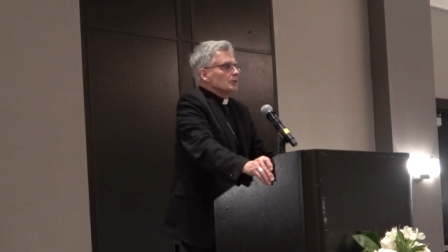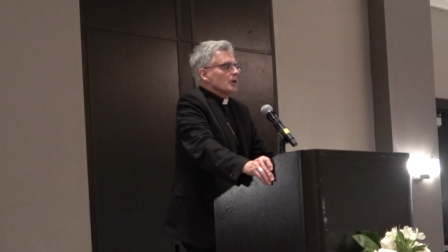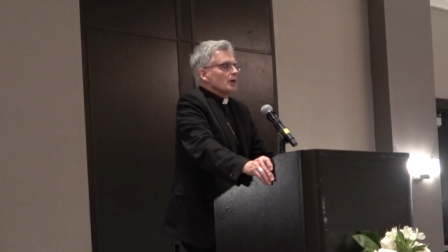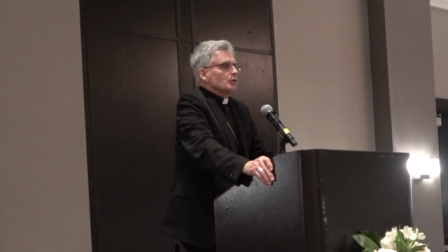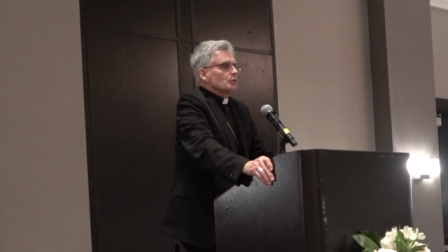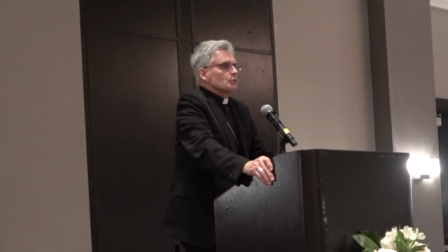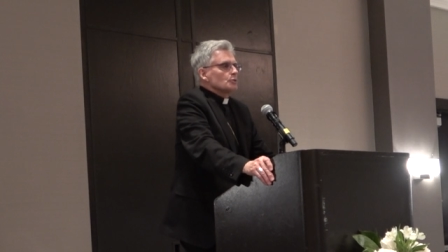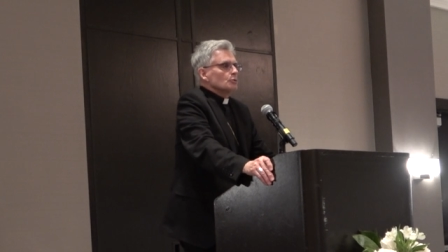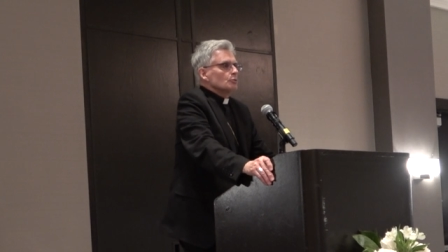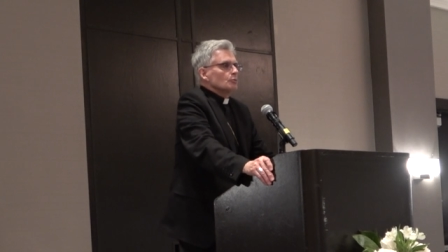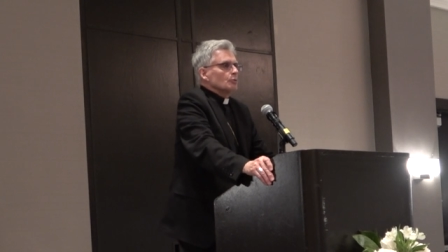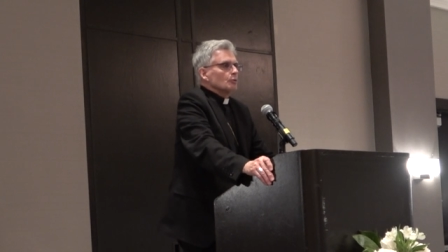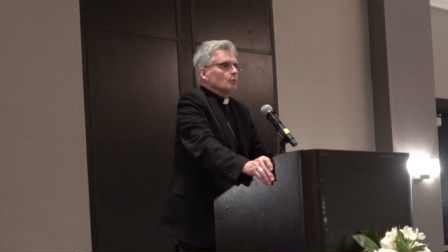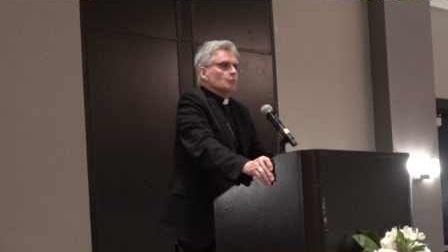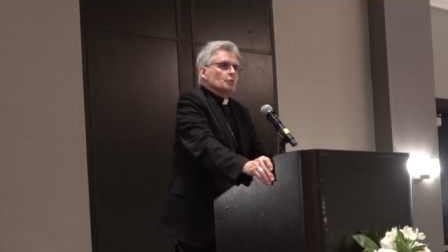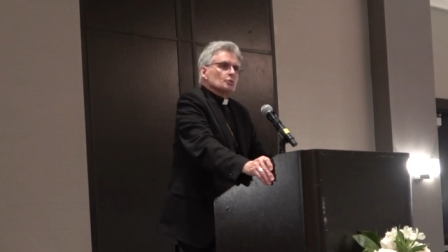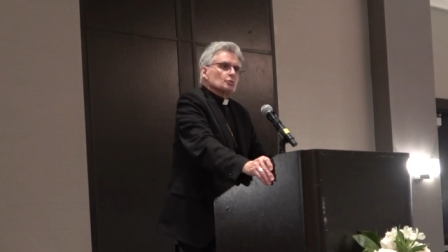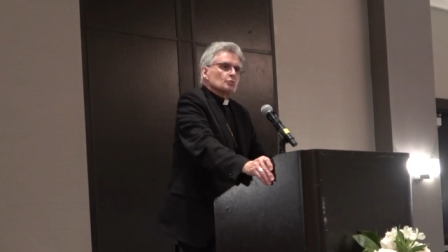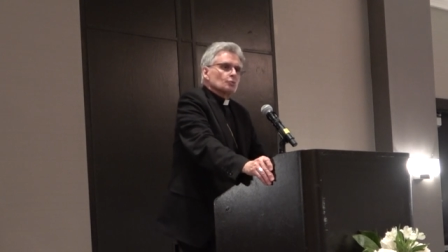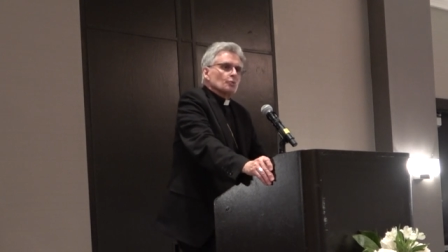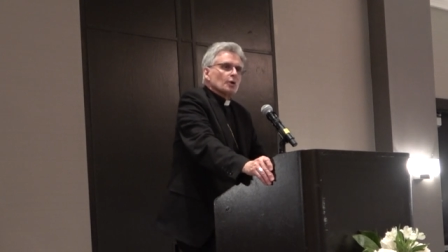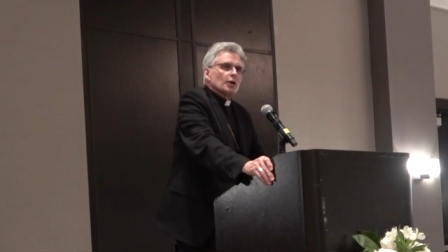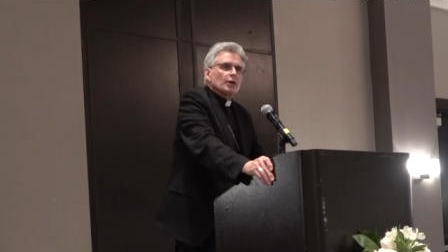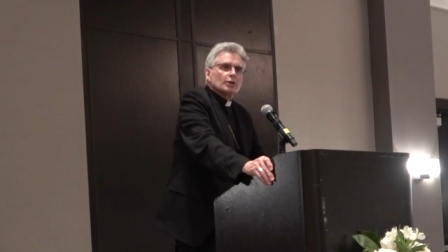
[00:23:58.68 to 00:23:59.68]
not do what
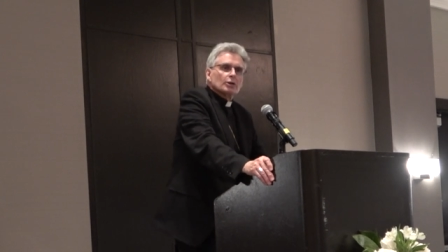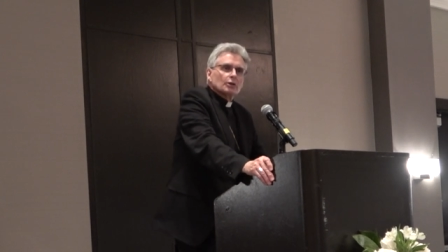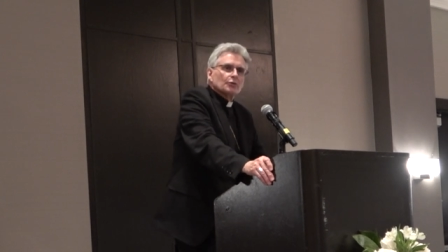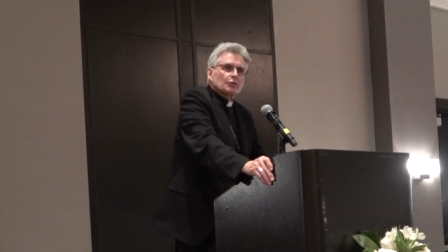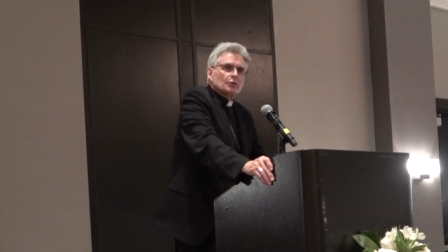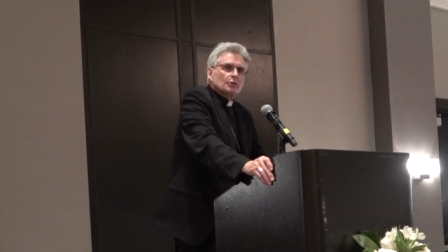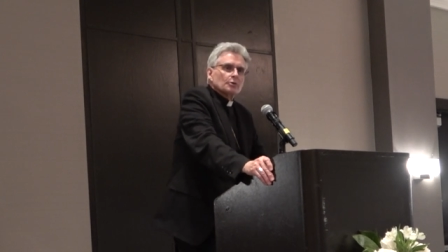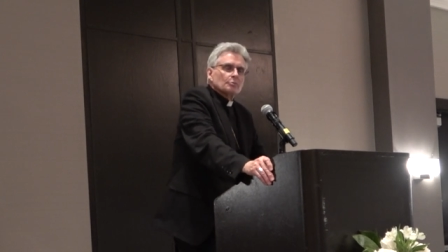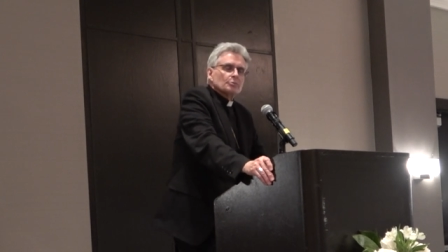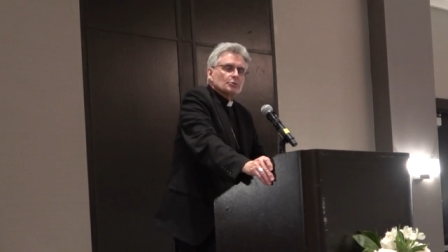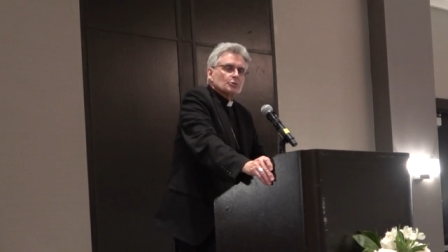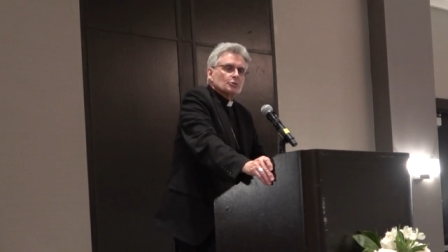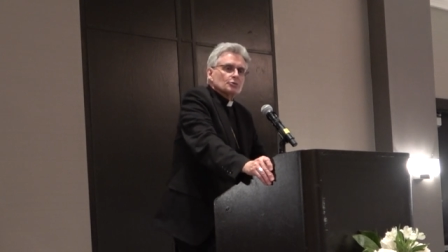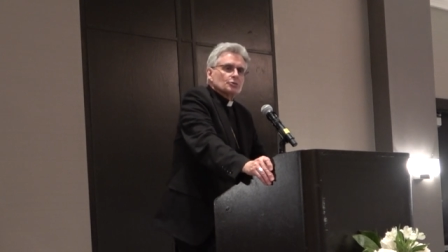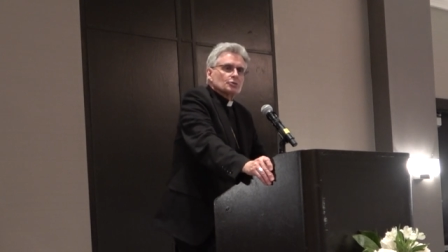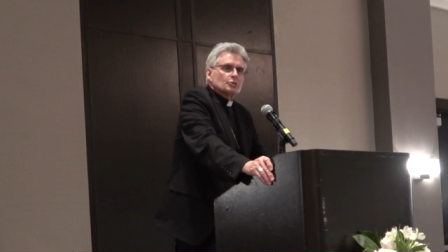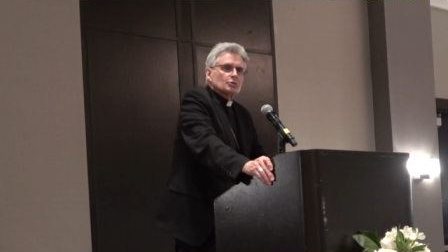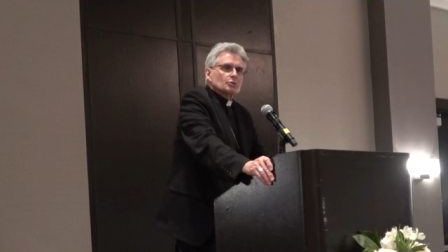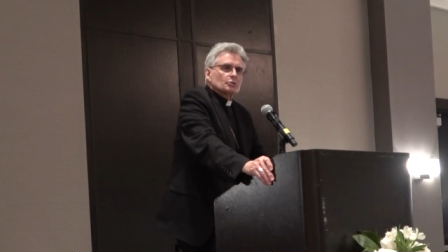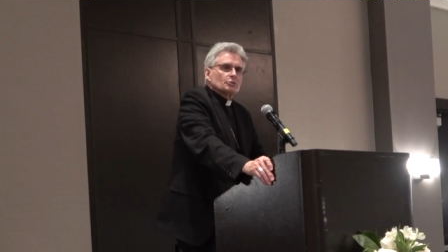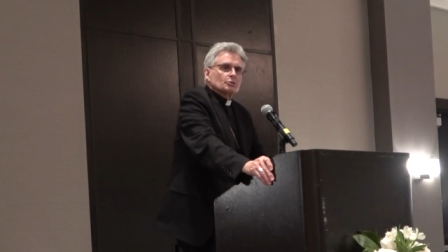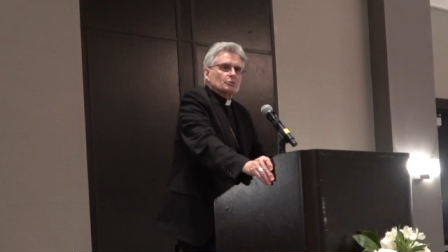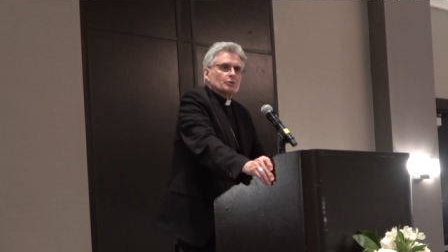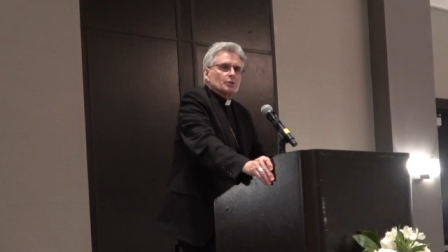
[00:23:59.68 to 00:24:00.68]
was right on the
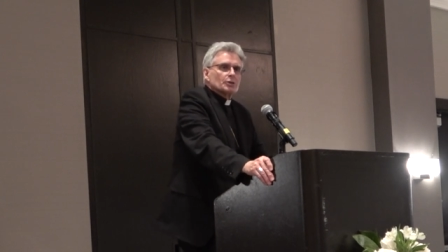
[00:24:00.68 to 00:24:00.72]
abuse